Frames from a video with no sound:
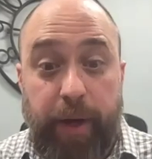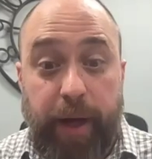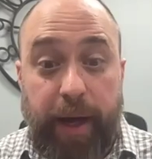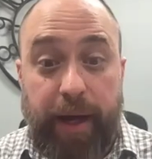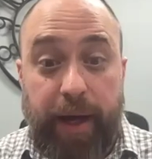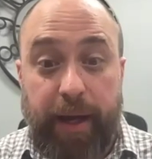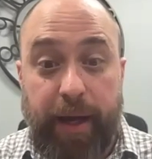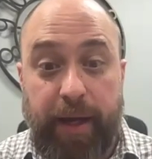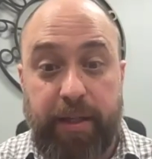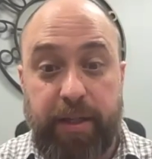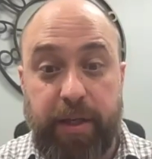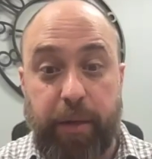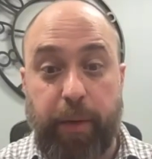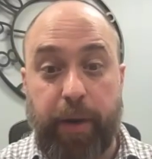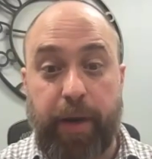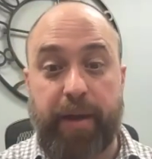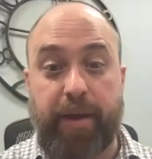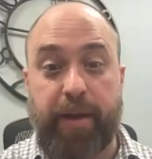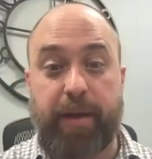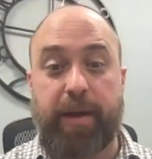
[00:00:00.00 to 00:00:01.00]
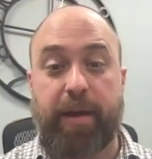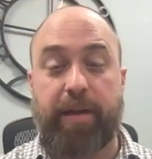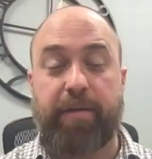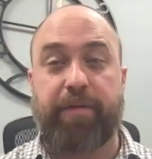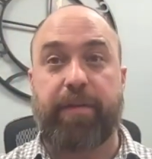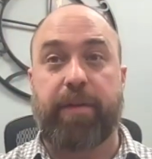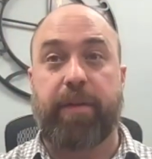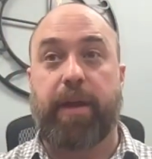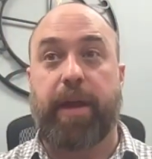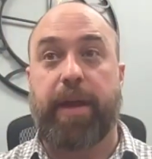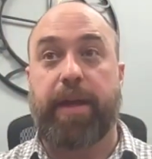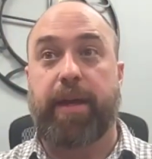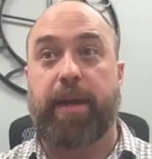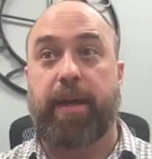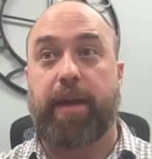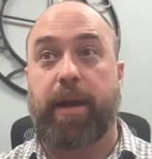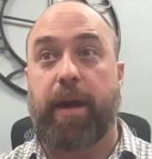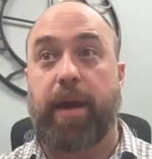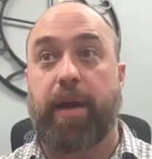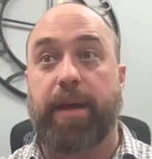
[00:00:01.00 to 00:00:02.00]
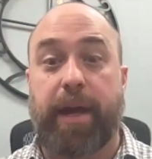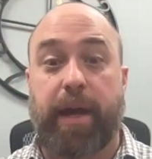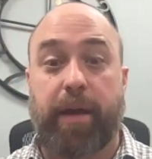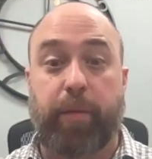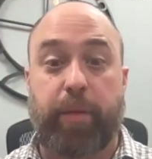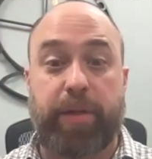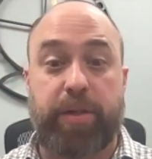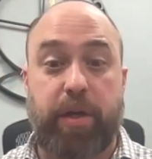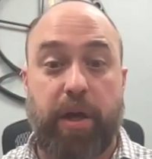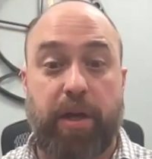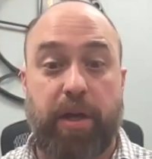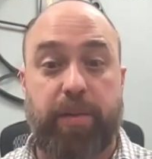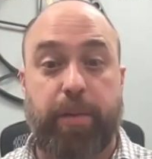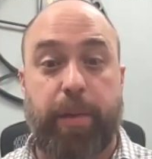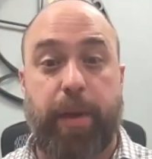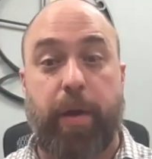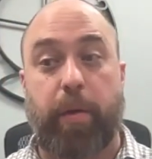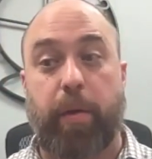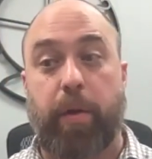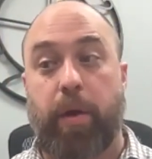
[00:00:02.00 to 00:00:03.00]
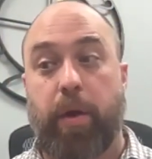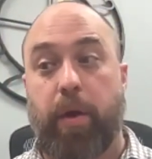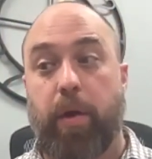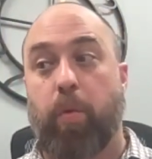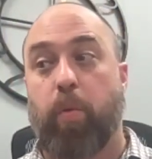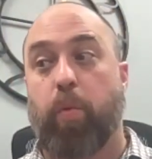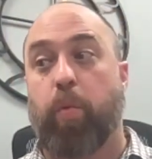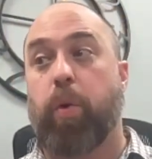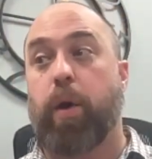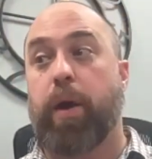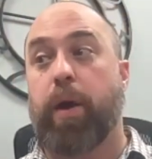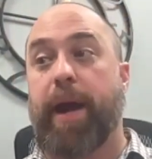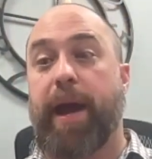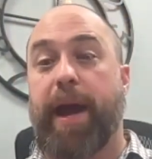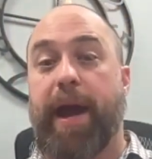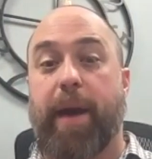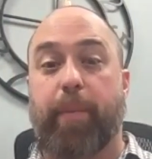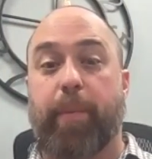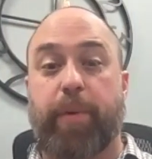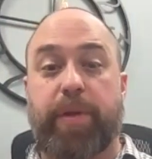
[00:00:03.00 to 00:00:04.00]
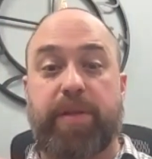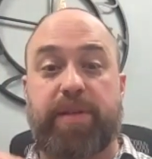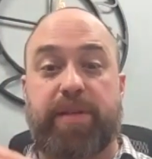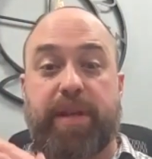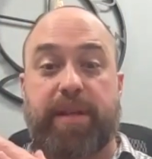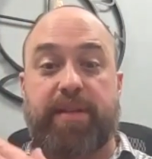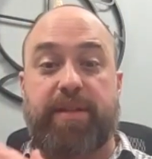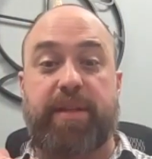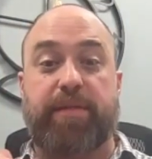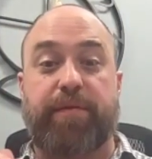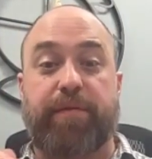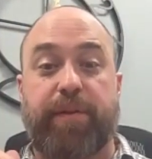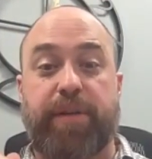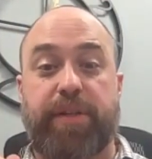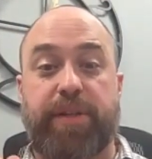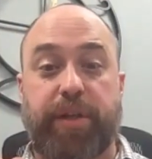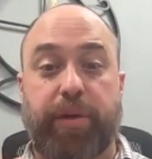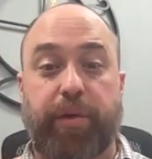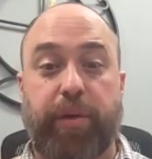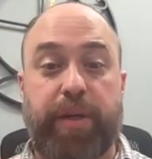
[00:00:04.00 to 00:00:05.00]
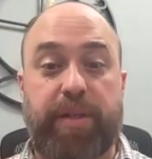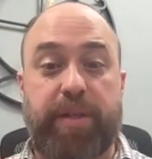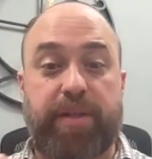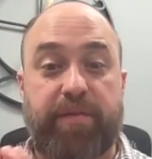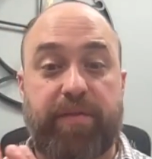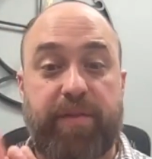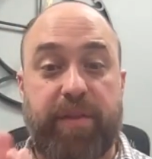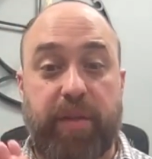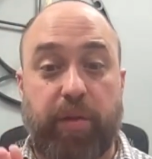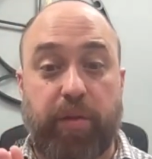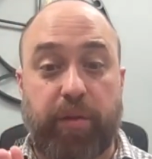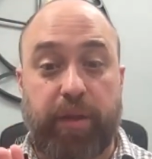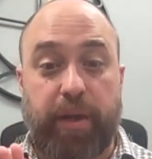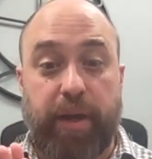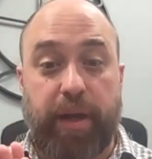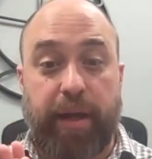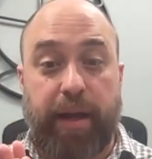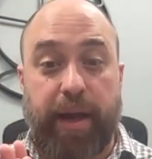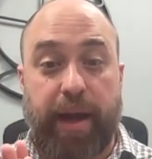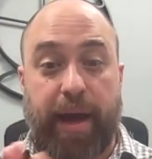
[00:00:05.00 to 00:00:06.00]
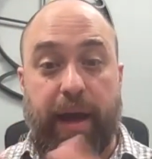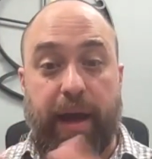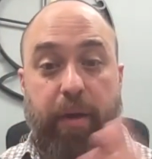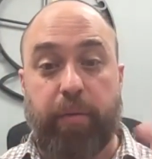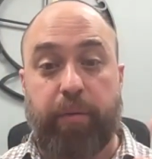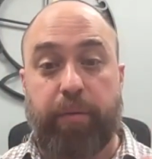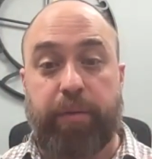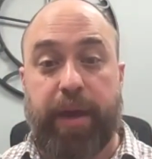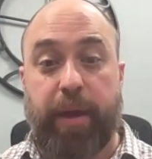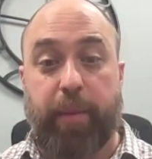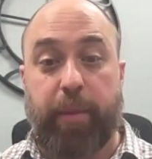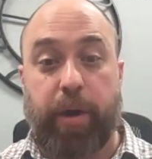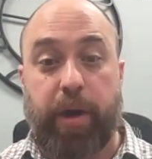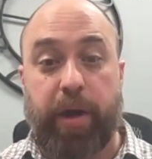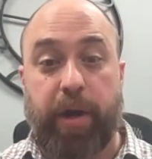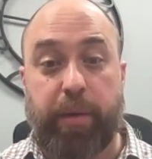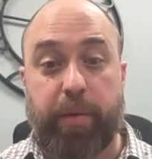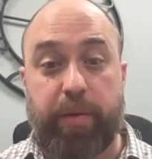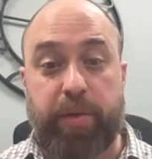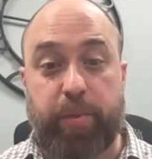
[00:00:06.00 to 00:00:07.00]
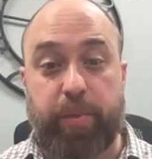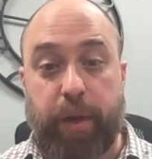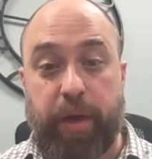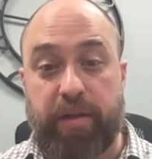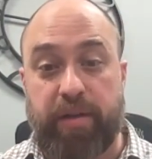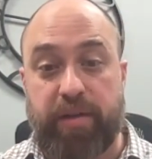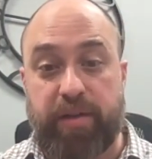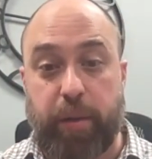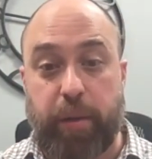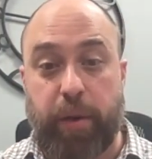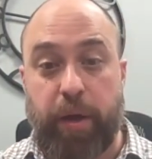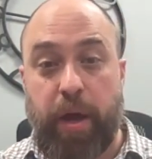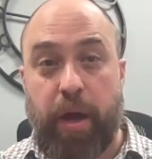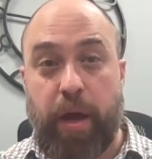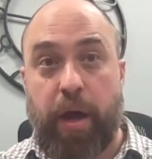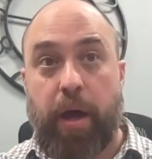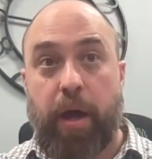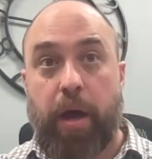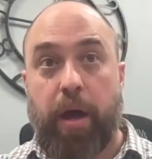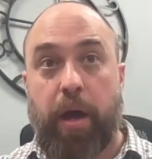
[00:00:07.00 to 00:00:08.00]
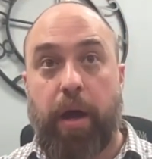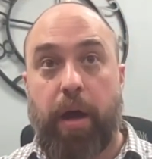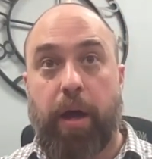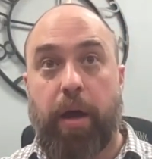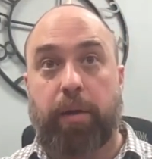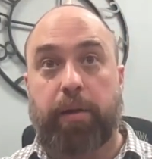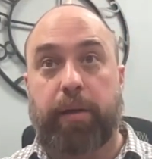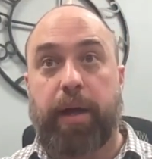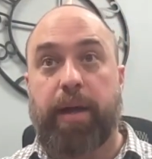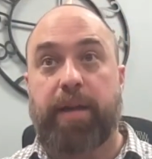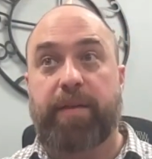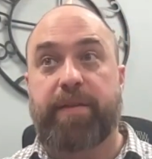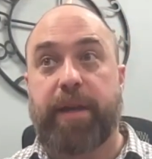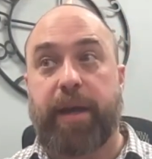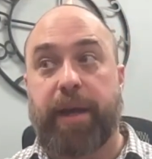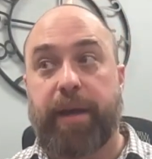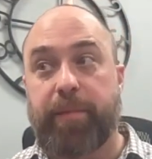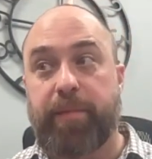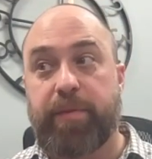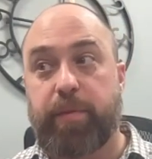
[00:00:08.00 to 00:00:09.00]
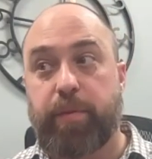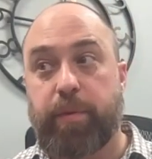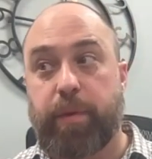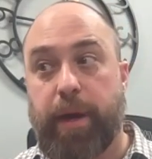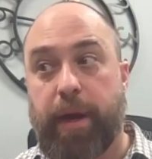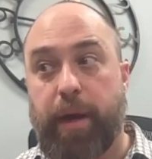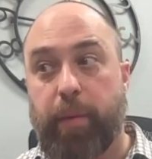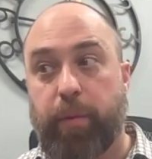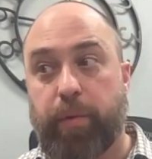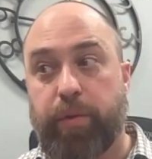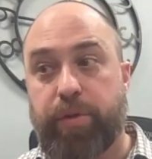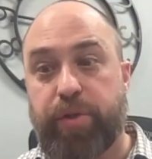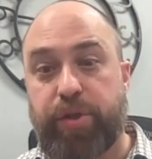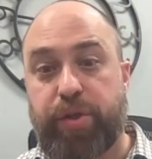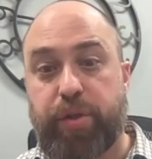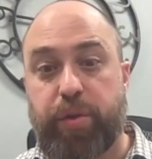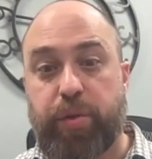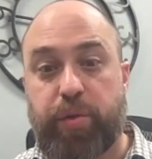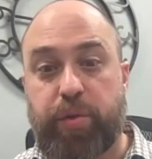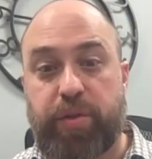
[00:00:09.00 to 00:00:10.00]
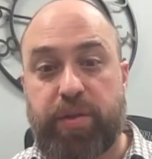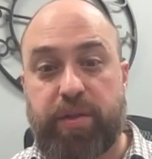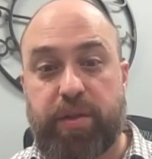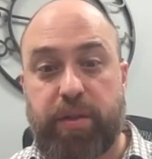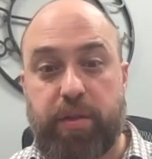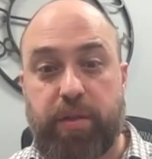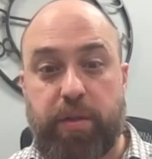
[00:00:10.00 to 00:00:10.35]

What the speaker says: I do. I feel like, again, we talked about what happens at different degrees of tilt and how that body responds. So a lot of times I will choose